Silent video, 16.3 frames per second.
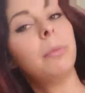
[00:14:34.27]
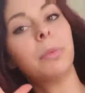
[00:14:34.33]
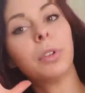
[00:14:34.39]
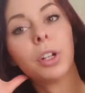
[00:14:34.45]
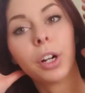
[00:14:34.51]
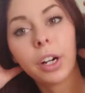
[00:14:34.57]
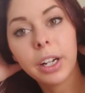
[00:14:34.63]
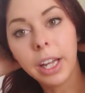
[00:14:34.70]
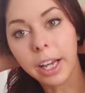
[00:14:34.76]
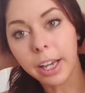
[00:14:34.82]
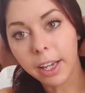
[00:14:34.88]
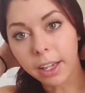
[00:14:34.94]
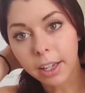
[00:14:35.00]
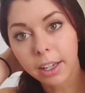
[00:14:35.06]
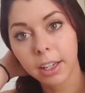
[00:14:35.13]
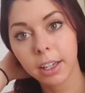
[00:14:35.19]

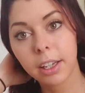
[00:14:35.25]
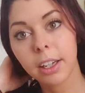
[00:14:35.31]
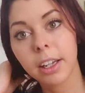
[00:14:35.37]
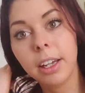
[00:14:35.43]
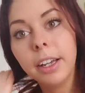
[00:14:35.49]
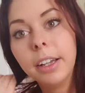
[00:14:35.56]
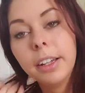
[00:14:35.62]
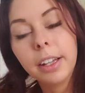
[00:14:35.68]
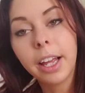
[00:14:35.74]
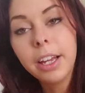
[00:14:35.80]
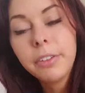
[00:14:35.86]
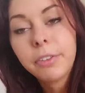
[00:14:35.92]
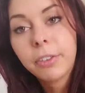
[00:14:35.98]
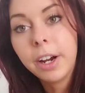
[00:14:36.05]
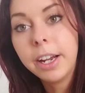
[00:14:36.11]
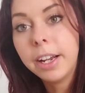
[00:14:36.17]
learning in
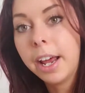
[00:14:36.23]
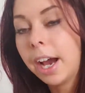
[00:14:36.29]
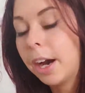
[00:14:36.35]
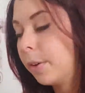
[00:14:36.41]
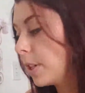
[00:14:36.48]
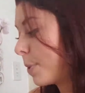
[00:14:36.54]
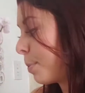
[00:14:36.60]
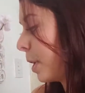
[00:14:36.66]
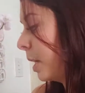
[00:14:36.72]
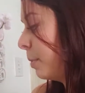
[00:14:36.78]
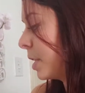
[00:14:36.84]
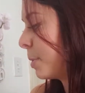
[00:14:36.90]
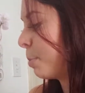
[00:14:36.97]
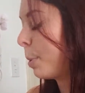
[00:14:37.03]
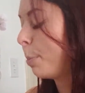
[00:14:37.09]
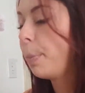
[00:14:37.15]
life right now is pretty
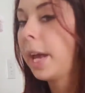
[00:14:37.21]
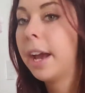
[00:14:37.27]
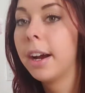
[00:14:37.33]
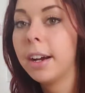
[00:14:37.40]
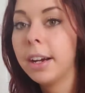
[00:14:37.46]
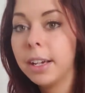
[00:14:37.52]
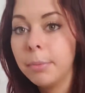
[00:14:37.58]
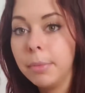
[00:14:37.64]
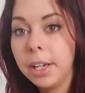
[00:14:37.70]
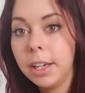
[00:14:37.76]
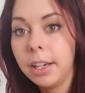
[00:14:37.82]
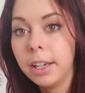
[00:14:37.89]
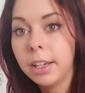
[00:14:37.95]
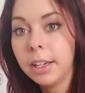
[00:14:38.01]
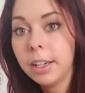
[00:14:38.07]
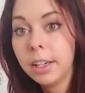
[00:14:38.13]
much preparing
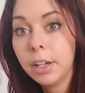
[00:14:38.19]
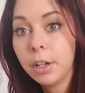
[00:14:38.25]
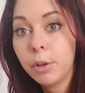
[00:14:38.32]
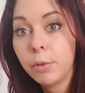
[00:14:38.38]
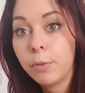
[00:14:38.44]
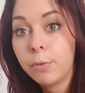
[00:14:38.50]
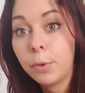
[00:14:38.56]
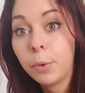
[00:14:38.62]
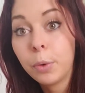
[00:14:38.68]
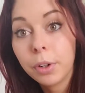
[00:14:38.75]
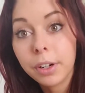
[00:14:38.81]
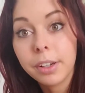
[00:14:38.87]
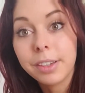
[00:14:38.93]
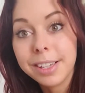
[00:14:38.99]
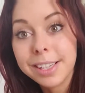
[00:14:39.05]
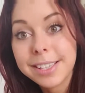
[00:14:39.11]
me
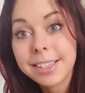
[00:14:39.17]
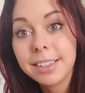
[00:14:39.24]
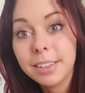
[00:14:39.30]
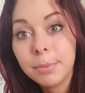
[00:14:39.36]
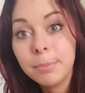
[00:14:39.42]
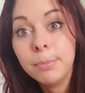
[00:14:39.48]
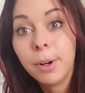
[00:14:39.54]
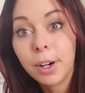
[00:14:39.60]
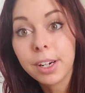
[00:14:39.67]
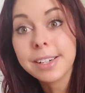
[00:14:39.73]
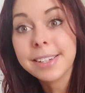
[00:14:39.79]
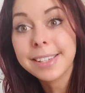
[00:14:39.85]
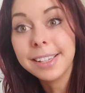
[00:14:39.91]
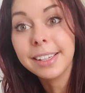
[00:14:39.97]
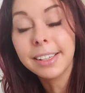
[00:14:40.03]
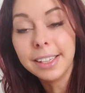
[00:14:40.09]
for this Mars
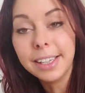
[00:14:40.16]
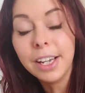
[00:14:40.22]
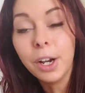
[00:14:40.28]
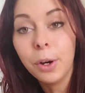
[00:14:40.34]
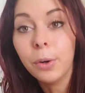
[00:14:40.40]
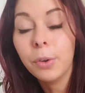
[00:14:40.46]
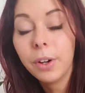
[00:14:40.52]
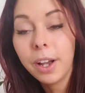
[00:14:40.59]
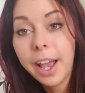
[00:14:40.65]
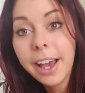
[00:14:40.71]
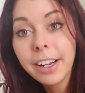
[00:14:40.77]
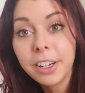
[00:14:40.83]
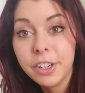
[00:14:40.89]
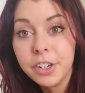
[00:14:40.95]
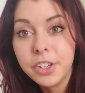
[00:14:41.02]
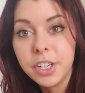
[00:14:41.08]
and Leo
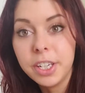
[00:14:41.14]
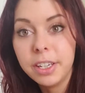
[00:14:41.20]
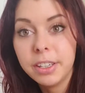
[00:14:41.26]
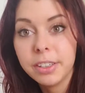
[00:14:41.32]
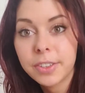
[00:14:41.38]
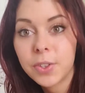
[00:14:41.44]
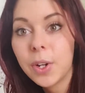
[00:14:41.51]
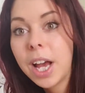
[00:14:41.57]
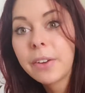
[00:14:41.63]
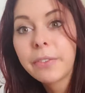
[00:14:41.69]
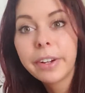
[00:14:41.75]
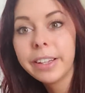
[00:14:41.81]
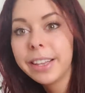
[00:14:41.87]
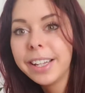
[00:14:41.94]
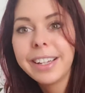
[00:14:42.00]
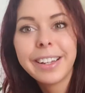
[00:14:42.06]
energy. So
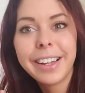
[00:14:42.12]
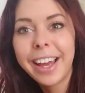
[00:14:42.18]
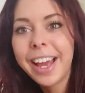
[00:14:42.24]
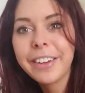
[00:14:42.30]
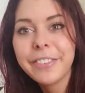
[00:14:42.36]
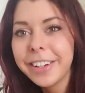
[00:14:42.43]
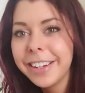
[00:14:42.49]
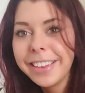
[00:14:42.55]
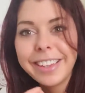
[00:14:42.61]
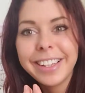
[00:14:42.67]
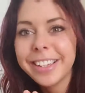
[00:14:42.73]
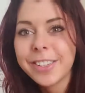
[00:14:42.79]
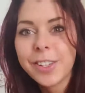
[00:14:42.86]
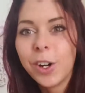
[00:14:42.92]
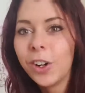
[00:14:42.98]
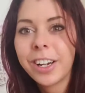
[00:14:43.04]
everything
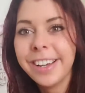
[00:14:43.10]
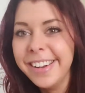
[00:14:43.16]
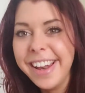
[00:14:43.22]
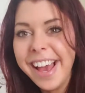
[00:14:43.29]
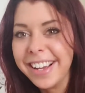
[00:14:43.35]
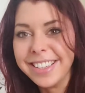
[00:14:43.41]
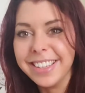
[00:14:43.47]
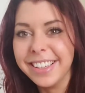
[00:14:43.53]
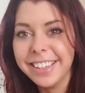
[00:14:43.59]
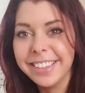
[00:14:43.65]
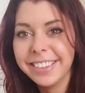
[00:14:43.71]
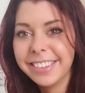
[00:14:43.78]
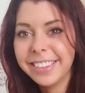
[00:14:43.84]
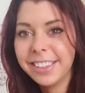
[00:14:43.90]
is all connected.